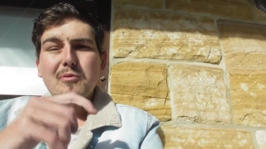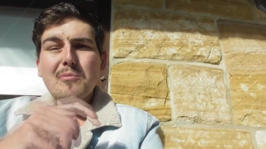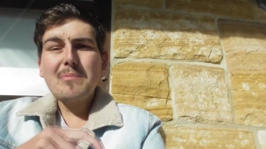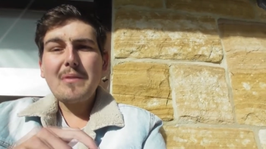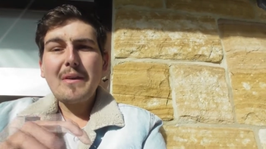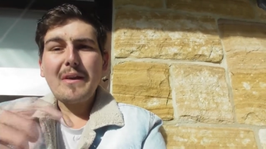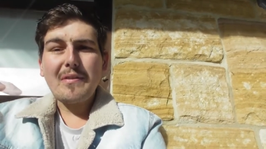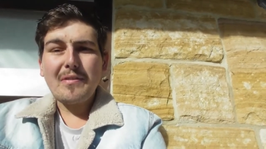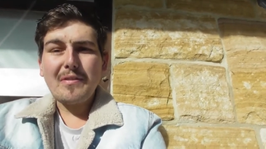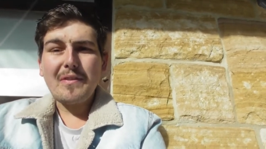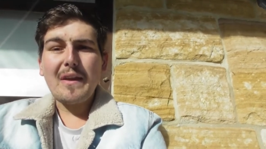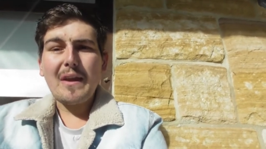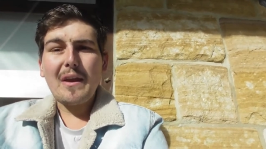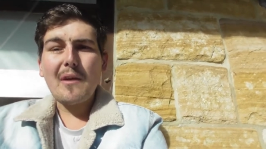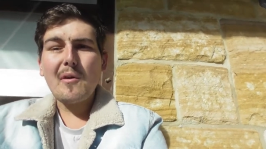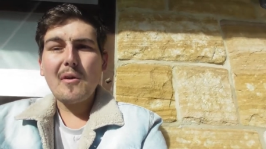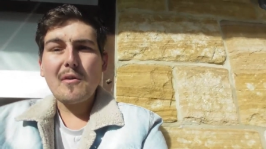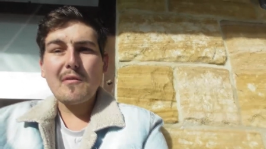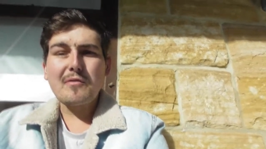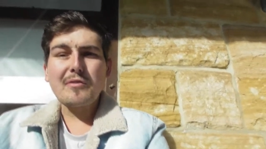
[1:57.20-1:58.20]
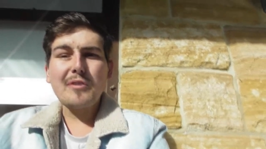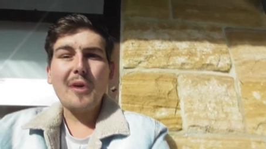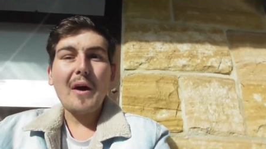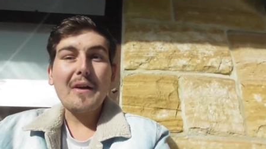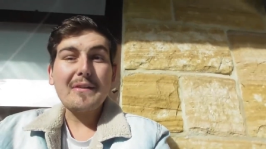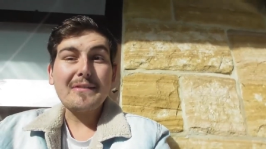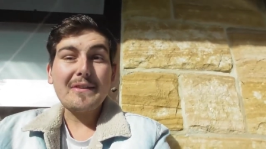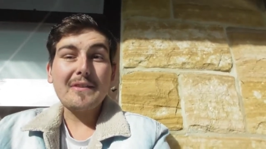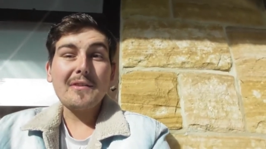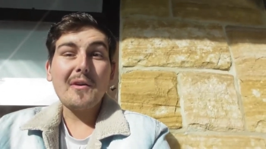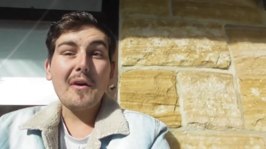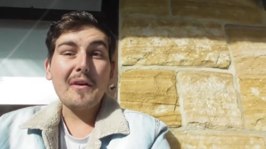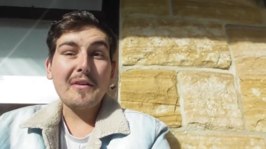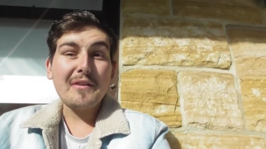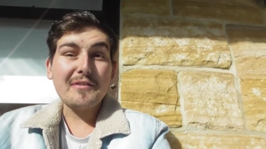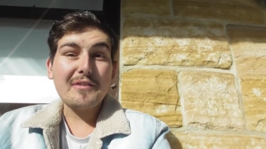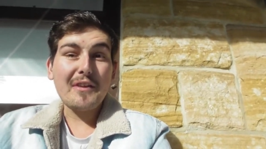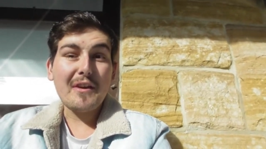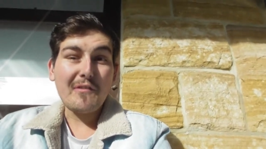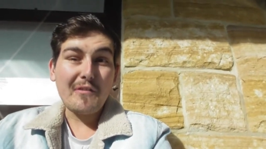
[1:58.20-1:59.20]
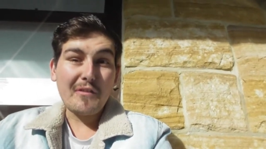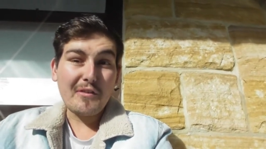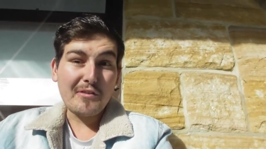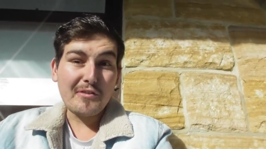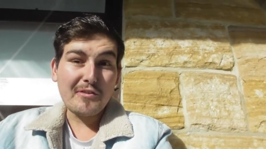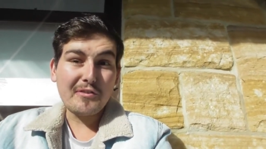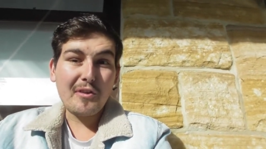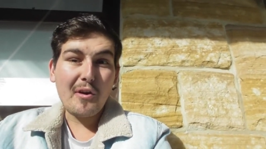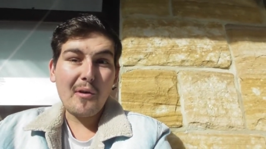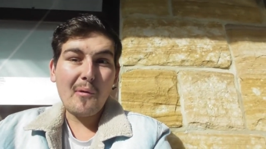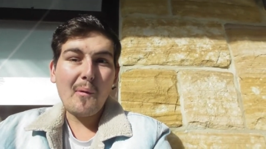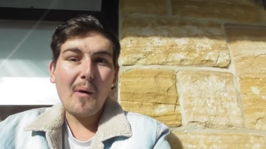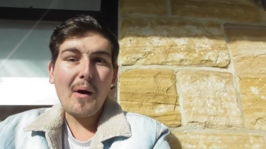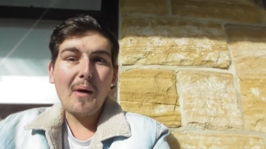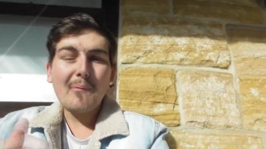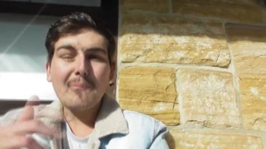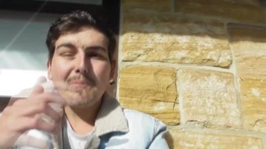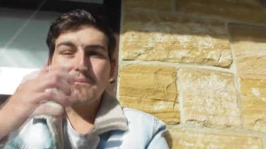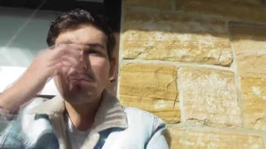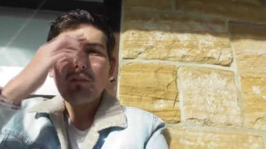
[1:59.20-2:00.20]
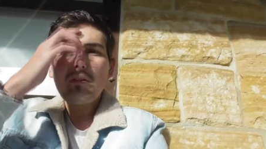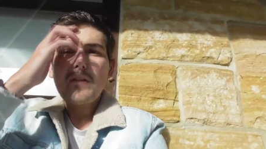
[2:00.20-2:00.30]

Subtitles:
the year of 1997, so